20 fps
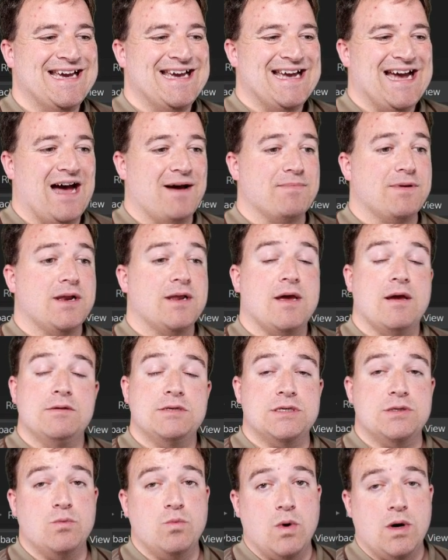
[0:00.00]
I'm going to go
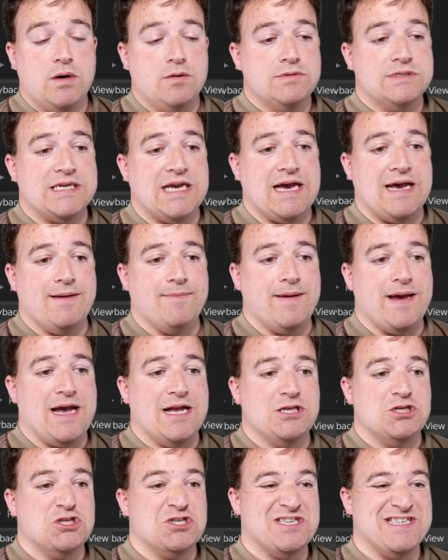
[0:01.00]
to the World tab
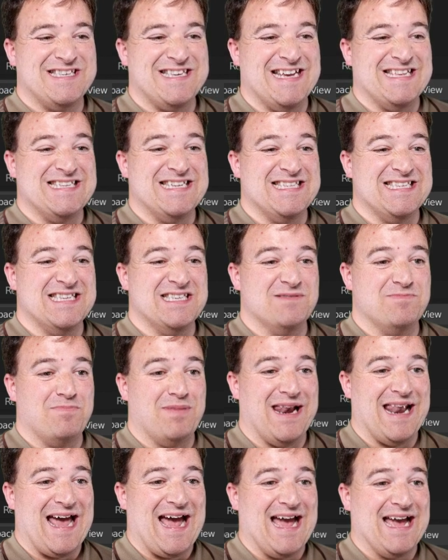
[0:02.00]
and just set it as
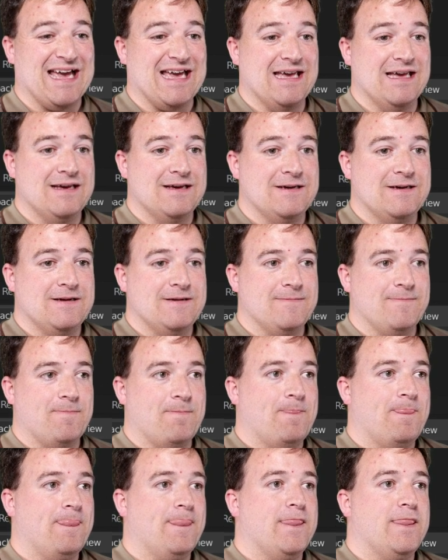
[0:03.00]
black.
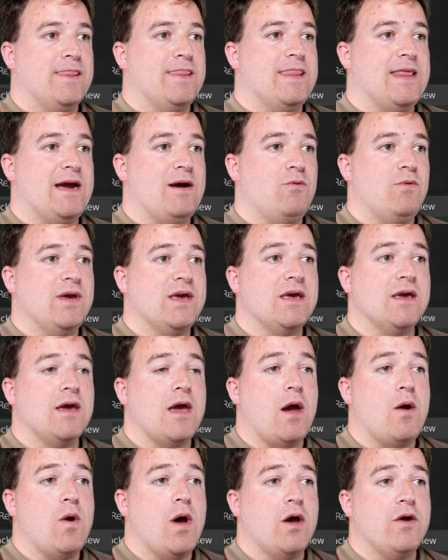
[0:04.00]
Now we can
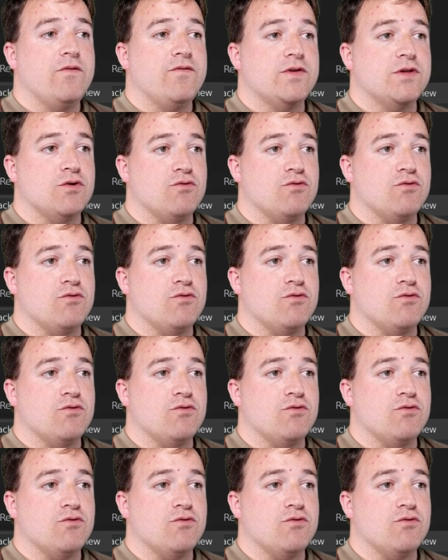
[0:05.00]
go over to